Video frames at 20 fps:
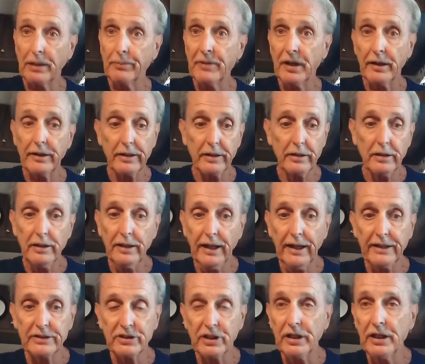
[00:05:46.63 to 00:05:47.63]
I'm not going to
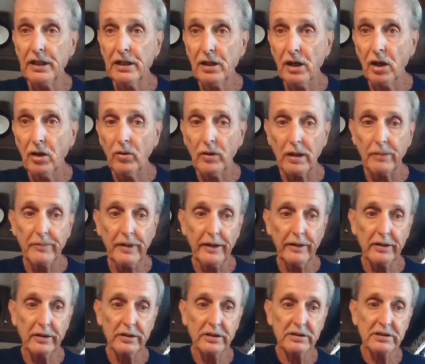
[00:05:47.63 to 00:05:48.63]
attach any note. I'm
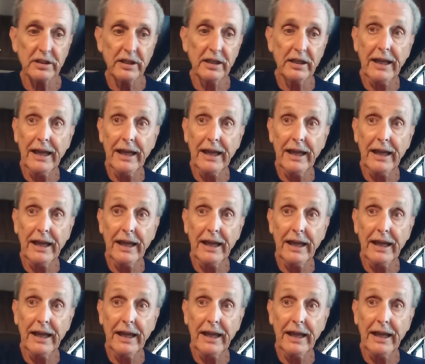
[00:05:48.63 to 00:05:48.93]
not going to say,